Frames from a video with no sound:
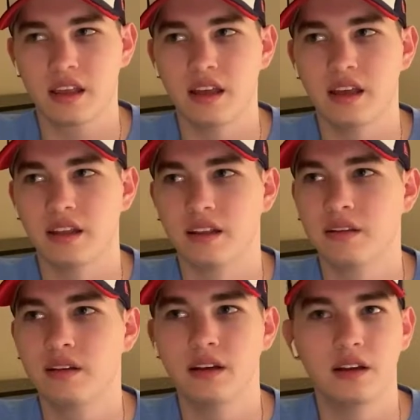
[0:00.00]
and
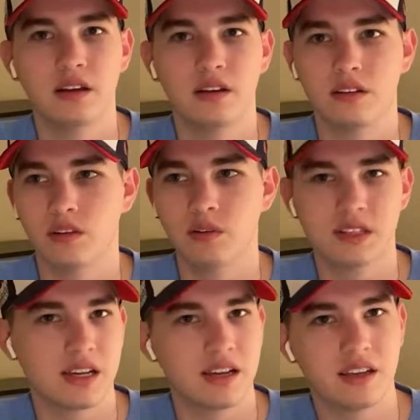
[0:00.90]
knowing
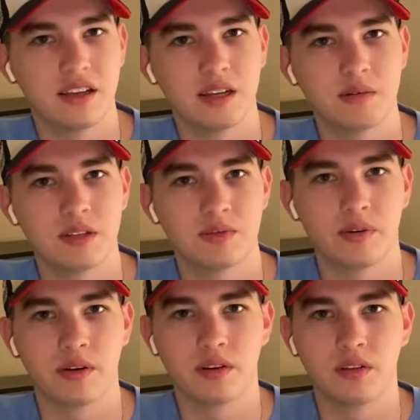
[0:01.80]
Ty Gibbs, he's
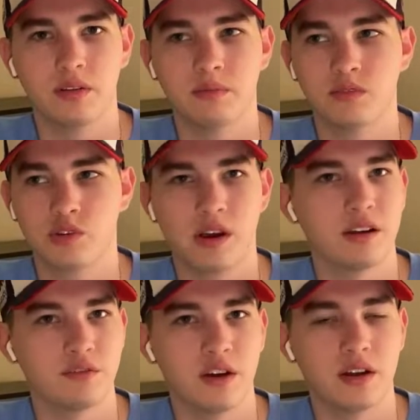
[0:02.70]
probably gonna try to
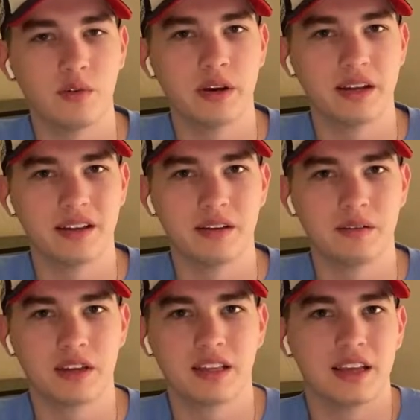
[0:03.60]
find a way to
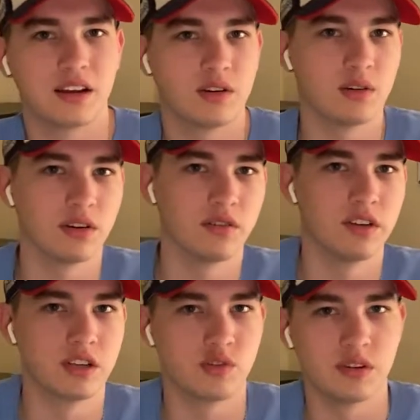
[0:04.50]
get that car in the
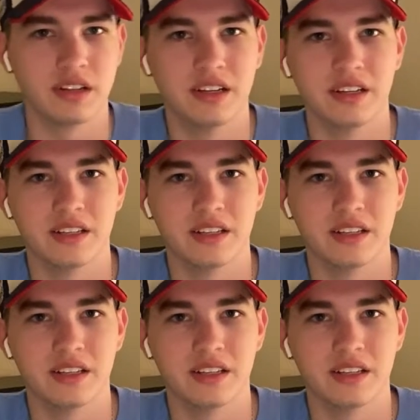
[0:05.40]
victory lane.